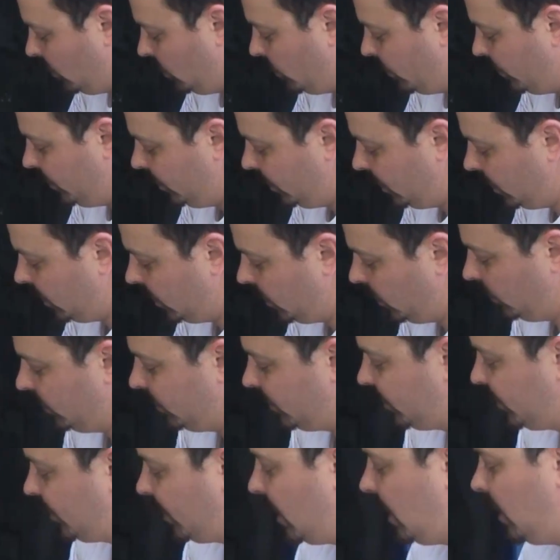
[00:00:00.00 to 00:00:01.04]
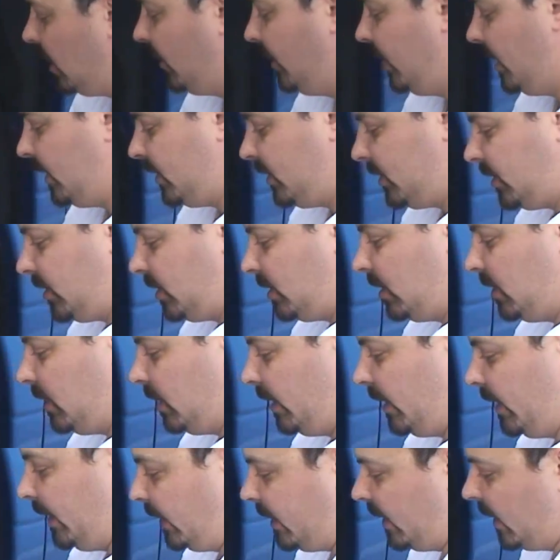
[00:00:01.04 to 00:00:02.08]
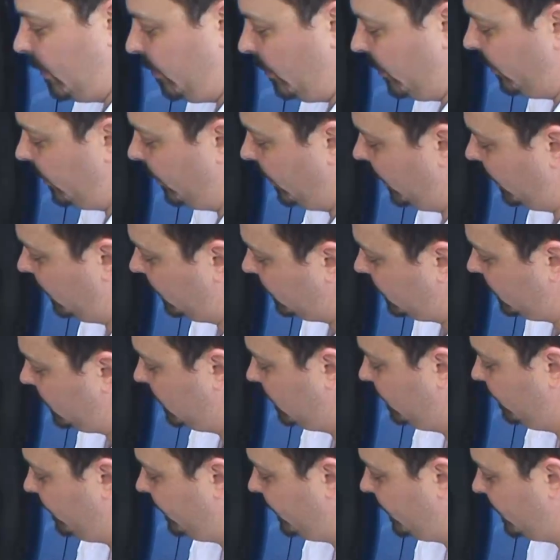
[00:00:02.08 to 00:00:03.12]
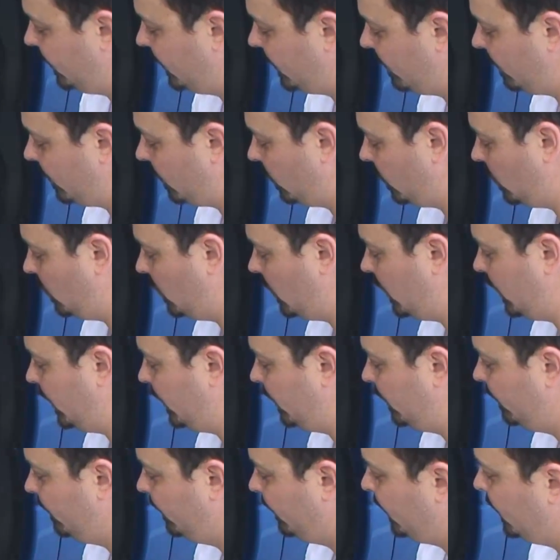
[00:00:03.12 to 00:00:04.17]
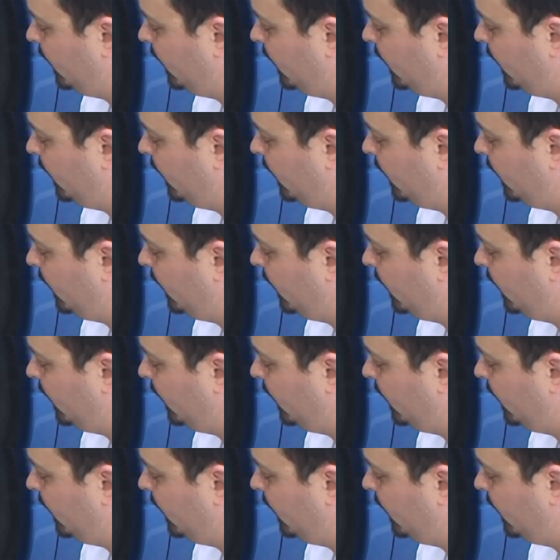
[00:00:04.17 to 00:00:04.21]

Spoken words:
When you go to install this, a couple things. Number one,